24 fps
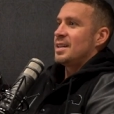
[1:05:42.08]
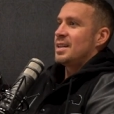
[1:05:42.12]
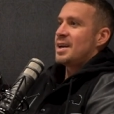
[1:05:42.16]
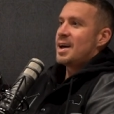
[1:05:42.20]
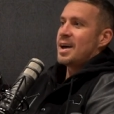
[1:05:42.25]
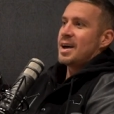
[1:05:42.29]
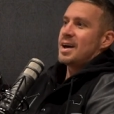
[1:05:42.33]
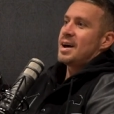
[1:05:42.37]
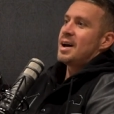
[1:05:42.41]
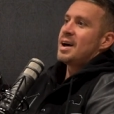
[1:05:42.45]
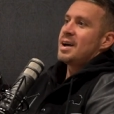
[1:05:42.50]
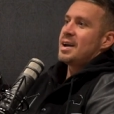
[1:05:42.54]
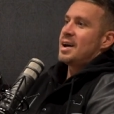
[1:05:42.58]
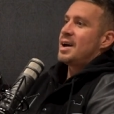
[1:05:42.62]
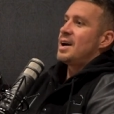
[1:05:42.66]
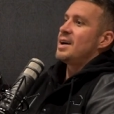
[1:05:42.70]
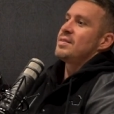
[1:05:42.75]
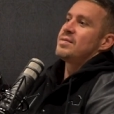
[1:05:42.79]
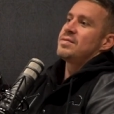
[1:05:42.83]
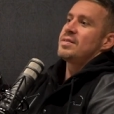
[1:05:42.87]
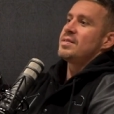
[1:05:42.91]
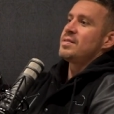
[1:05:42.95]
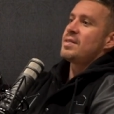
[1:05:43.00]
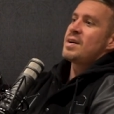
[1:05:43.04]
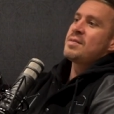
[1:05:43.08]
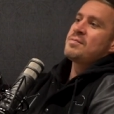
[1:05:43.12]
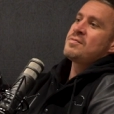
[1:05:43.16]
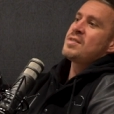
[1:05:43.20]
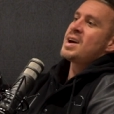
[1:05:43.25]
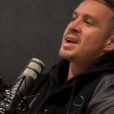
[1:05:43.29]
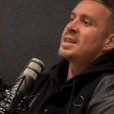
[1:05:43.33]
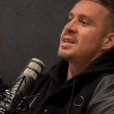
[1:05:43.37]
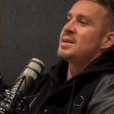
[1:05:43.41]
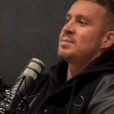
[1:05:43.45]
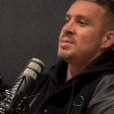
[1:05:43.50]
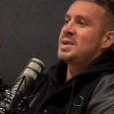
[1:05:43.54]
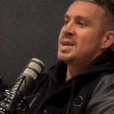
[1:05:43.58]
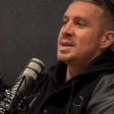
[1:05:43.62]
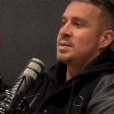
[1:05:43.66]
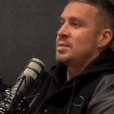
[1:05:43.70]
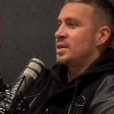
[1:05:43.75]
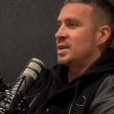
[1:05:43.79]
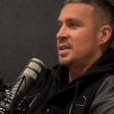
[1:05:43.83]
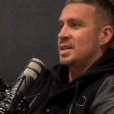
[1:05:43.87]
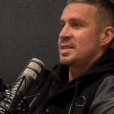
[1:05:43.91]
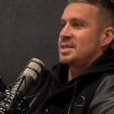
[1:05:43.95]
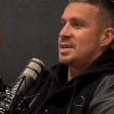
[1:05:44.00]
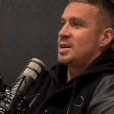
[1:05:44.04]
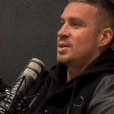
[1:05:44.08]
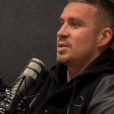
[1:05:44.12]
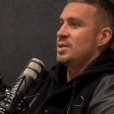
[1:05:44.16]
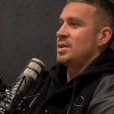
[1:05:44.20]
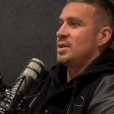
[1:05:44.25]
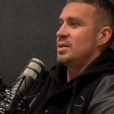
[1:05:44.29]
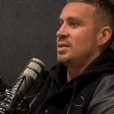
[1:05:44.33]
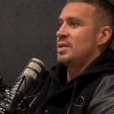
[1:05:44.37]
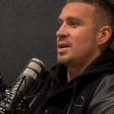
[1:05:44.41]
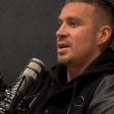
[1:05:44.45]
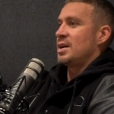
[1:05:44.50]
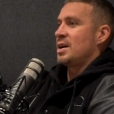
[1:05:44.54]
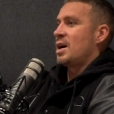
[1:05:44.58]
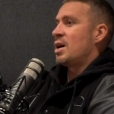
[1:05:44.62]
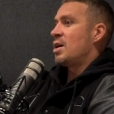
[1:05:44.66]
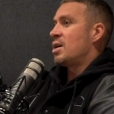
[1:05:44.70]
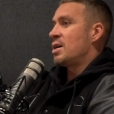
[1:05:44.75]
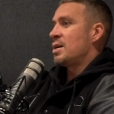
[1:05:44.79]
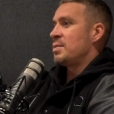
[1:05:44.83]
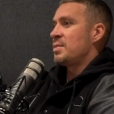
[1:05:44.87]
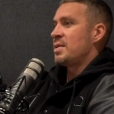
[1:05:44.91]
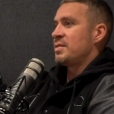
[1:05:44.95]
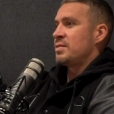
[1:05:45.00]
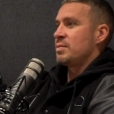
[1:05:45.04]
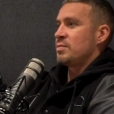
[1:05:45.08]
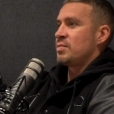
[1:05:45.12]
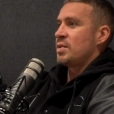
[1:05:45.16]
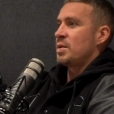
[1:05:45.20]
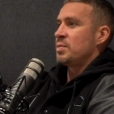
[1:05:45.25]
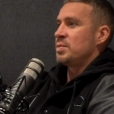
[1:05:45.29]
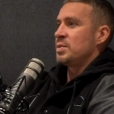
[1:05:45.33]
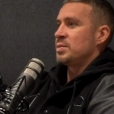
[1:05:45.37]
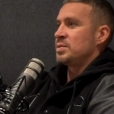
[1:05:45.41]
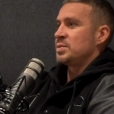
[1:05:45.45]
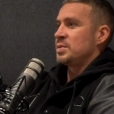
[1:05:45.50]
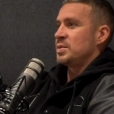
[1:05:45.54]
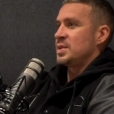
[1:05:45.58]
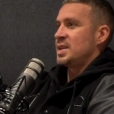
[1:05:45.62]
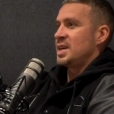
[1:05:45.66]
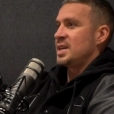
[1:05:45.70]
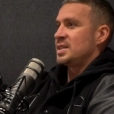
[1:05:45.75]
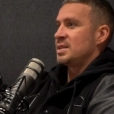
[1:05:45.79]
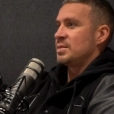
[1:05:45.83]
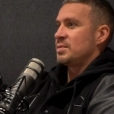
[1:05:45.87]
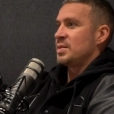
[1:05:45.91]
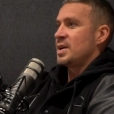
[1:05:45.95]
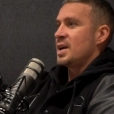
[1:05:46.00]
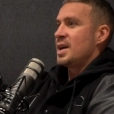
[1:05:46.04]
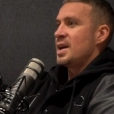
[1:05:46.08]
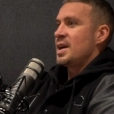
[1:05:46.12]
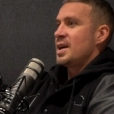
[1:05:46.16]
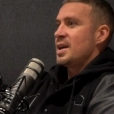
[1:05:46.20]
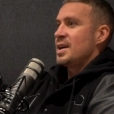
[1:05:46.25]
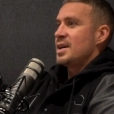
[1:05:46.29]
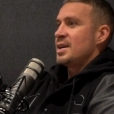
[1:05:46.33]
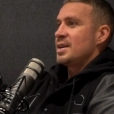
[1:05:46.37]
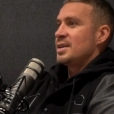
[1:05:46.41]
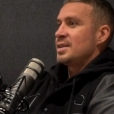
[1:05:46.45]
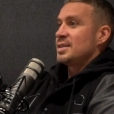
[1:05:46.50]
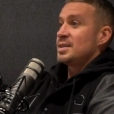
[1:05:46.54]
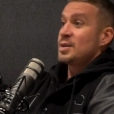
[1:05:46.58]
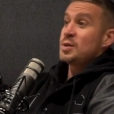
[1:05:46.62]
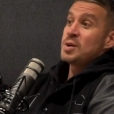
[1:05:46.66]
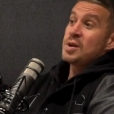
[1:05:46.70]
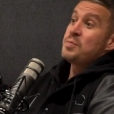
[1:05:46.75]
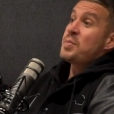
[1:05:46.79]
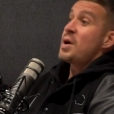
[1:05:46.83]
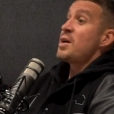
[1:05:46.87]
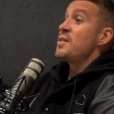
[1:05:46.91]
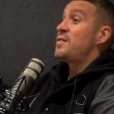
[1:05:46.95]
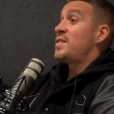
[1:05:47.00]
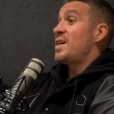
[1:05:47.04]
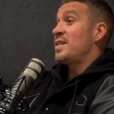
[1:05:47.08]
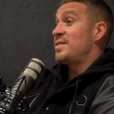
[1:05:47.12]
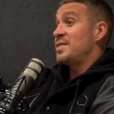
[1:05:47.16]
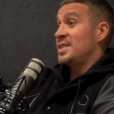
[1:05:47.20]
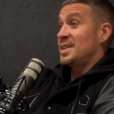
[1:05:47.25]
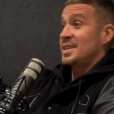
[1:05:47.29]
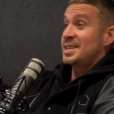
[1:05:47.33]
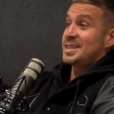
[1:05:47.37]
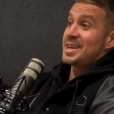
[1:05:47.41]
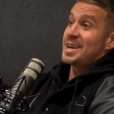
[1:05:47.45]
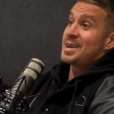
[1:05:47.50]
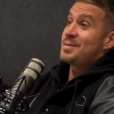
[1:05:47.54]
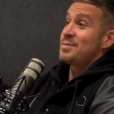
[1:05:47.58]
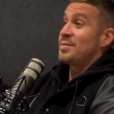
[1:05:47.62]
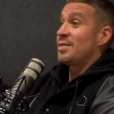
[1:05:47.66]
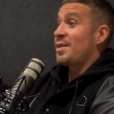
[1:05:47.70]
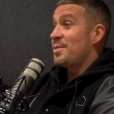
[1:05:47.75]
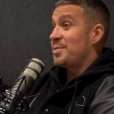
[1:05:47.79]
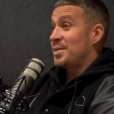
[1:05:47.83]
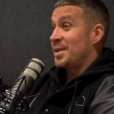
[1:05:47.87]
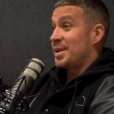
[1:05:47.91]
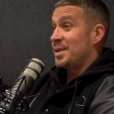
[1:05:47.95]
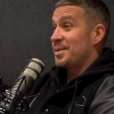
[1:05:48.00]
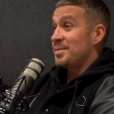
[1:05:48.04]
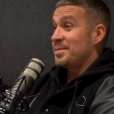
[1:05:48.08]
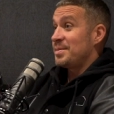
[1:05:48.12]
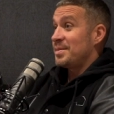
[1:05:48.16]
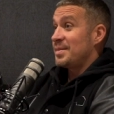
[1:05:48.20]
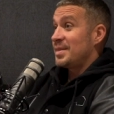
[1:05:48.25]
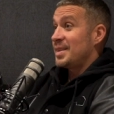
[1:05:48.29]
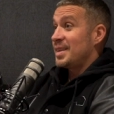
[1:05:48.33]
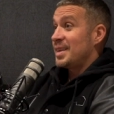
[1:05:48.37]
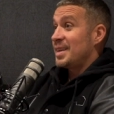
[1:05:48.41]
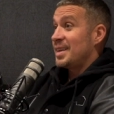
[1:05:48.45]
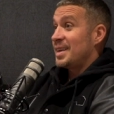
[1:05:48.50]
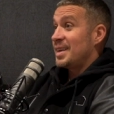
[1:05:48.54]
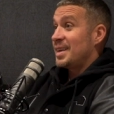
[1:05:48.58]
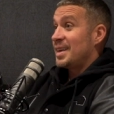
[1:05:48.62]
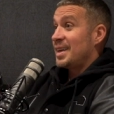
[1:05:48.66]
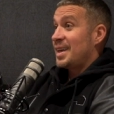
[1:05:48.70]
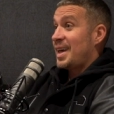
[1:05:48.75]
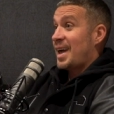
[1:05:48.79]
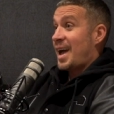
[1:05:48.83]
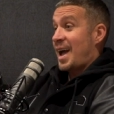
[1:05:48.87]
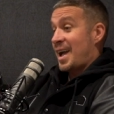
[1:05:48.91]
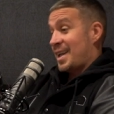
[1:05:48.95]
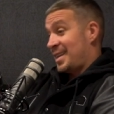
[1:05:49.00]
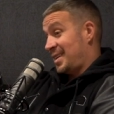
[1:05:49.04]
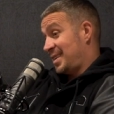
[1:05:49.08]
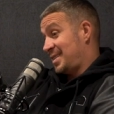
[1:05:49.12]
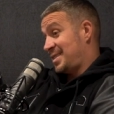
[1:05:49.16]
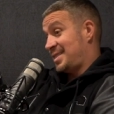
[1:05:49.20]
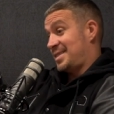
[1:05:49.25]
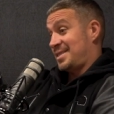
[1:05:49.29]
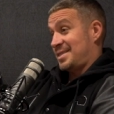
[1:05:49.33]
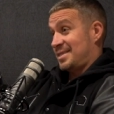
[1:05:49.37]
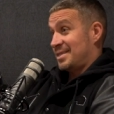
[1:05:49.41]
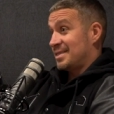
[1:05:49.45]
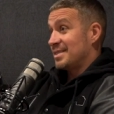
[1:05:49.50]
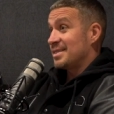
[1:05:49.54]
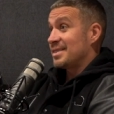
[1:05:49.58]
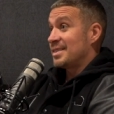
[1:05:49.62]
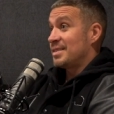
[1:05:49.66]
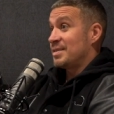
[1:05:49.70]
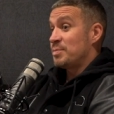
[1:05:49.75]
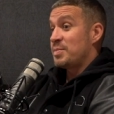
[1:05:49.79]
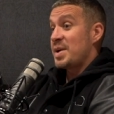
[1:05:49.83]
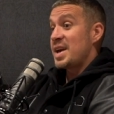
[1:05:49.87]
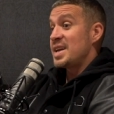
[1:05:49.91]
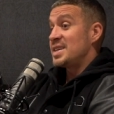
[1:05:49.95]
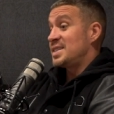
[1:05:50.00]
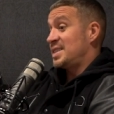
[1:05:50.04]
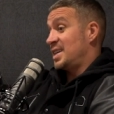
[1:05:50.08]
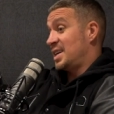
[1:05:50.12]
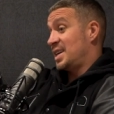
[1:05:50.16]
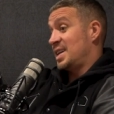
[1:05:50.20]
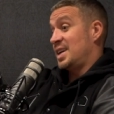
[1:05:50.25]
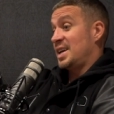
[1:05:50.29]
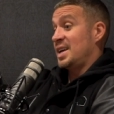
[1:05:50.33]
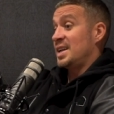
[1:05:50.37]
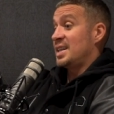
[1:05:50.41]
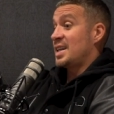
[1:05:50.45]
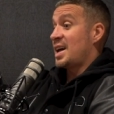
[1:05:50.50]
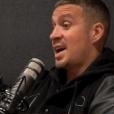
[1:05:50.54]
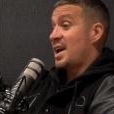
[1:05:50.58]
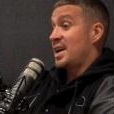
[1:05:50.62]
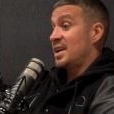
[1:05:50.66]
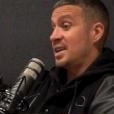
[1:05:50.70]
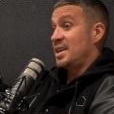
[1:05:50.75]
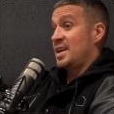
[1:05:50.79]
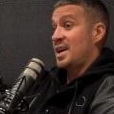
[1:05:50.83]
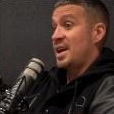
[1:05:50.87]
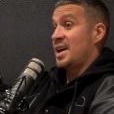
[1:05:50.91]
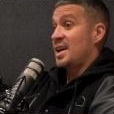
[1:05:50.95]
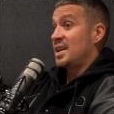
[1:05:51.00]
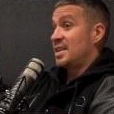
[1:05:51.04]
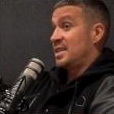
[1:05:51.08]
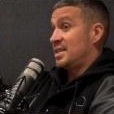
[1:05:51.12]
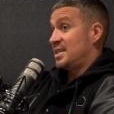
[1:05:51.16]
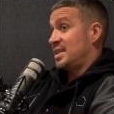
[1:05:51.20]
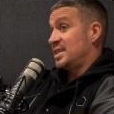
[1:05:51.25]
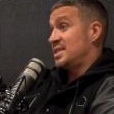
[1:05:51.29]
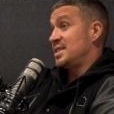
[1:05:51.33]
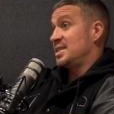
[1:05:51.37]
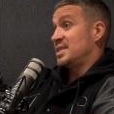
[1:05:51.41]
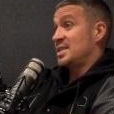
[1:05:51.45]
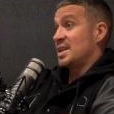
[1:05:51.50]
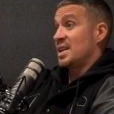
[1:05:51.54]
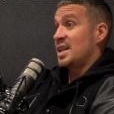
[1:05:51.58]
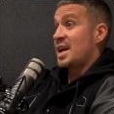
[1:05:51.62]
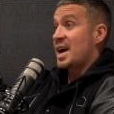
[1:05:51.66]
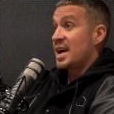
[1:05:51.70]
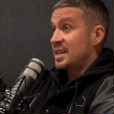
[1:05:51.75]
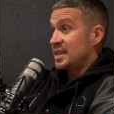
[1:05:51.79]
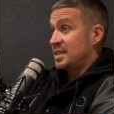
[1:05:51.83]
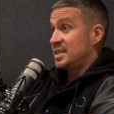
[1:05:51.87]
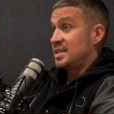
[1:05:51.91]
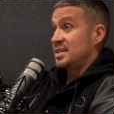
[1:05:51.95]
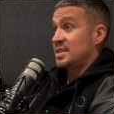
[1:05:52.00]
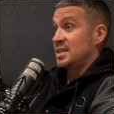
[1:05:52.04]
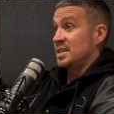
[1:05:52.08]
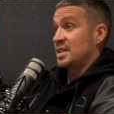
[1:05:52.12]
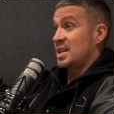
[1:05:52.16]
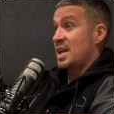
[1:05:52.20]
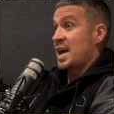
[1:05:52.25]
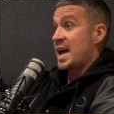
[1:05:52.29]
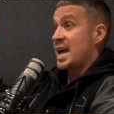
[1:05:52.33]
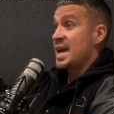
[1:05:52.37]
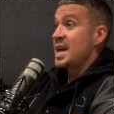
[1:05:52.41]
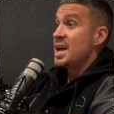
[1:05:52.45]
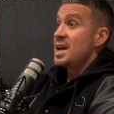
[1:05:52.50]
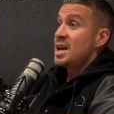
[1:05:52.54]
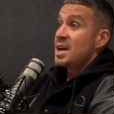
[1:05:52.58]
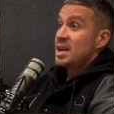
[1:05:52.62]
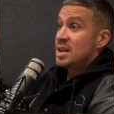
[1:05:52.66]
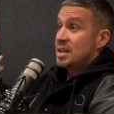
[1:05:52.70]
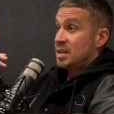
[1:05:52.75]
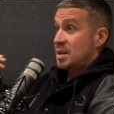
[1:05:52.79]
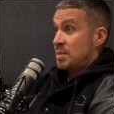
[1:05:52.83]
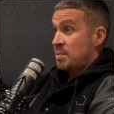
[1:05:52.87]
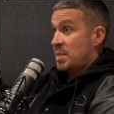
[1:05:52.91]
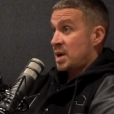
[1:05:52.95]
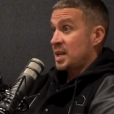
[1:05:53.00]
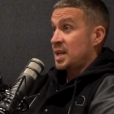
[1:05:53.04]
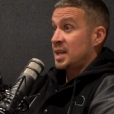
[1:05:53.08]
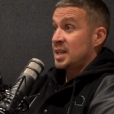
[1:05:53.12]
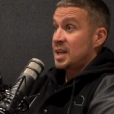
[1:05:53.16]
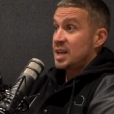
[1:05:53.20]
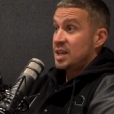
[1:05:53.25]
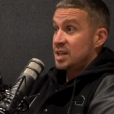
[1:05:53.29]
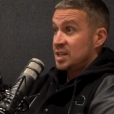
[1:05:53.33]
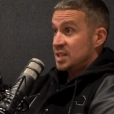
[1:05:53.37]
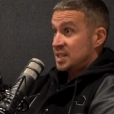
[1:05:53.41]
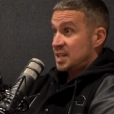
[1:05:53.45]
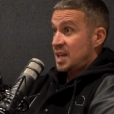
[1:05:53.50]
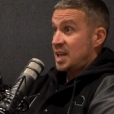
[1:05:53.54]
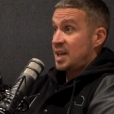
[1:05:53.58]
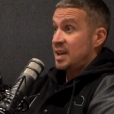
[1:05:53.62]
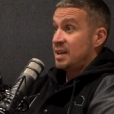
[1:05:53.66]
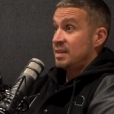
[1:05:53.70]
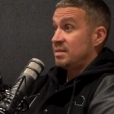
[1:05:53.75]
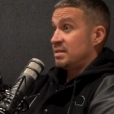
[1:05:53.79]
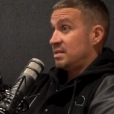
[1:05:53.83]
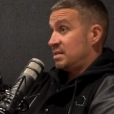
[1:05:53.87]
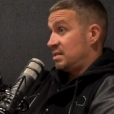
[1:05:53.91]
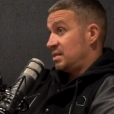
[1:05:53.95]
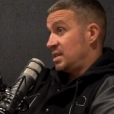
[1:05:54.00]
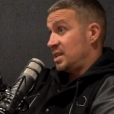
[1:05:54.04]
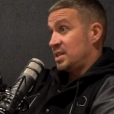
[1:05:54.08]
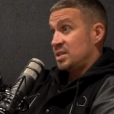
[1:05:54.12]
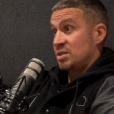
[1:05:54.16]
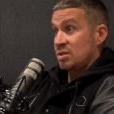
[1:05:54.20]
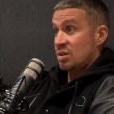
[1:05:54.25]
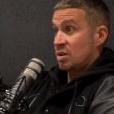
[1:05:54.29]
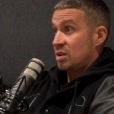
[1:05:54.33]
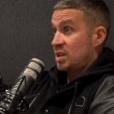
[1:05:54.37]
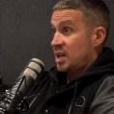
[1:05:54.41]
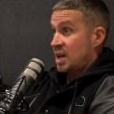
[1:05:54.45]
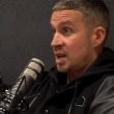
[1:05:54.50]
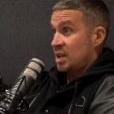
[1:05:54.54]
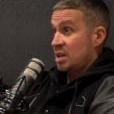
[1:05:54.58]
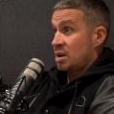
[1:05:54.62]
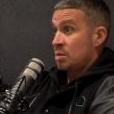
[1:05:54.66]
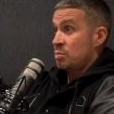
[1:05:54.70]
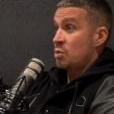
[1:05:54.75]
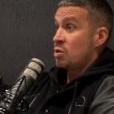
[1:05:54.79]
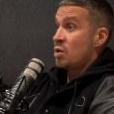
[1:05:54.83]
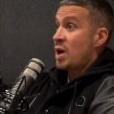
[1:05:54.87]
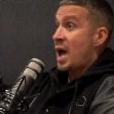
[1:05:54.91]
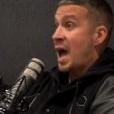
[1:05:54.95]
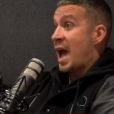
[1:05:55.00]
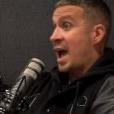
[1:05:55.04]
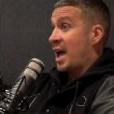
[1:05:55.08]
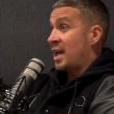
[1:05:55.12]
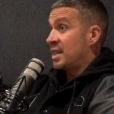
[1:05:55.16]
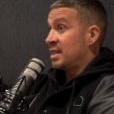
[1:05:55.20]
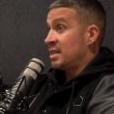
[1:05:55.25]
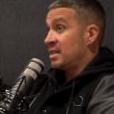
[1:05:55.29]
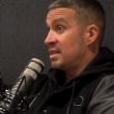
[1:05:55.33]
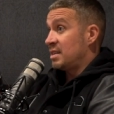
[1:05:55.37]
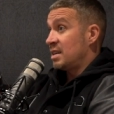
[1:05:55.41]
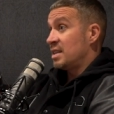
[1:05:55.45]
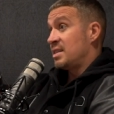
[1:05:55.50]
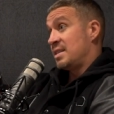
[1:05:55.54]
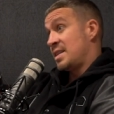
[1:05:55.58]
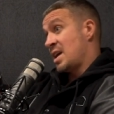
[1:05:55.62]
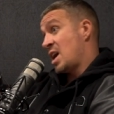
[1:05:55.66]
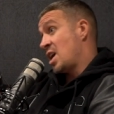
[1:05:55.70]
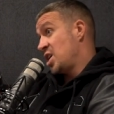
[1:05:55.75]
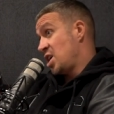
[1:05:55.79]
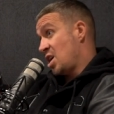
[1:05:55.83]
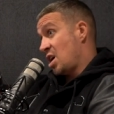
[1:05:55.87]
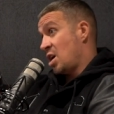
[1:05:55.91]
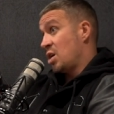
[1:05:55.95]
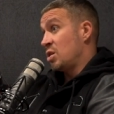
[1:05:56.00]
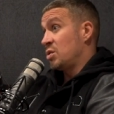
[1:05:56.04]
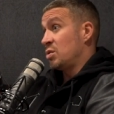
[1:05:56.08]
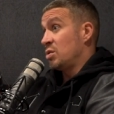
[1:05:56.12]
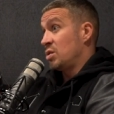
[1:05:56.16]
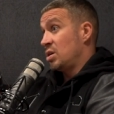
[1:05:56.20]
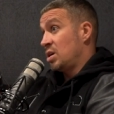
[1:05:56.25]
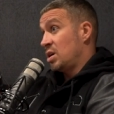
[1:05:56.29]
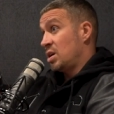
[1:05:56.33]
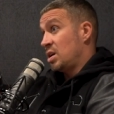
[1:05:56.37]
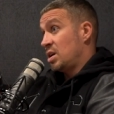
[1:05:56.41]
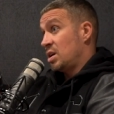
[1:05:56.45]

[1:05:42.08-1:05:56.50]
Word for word: I, if, if, I'm randomly not going to tell you that, oh, I'm having problems with yeah. this. I'm, so you're both having the same problem, and it's basically that yeah, this is a lie, this is a lie. The money that you say it's not there no more, and now you owe